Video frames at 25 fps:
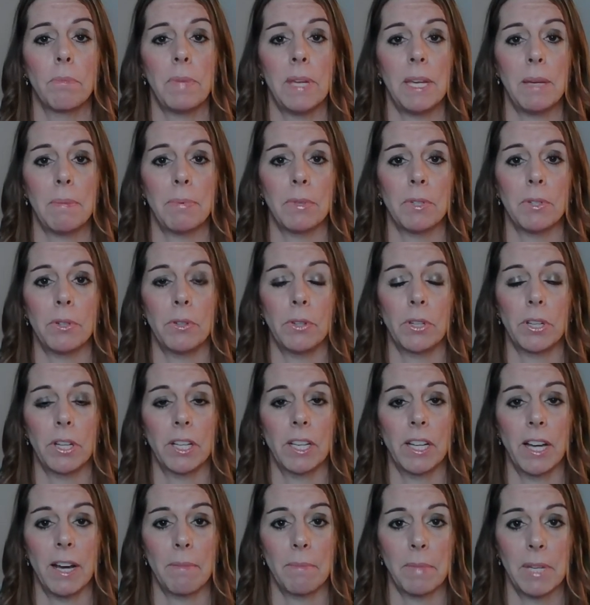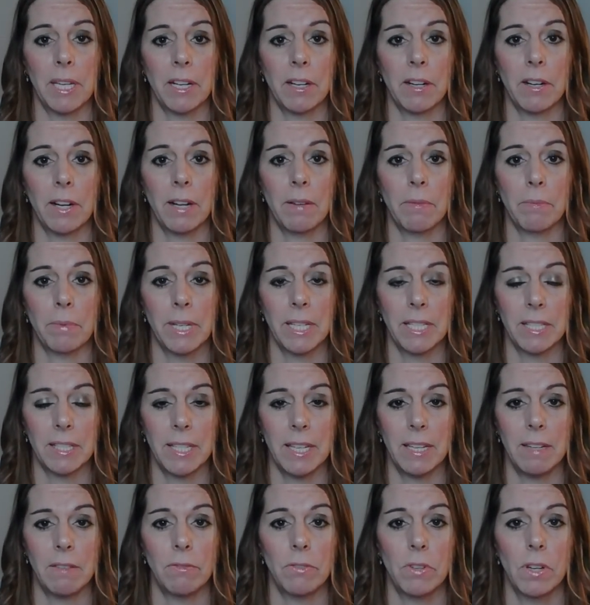people who could come here and
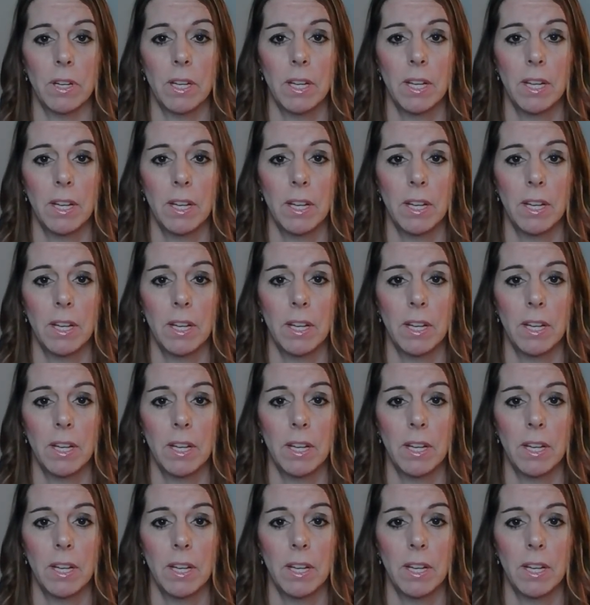receive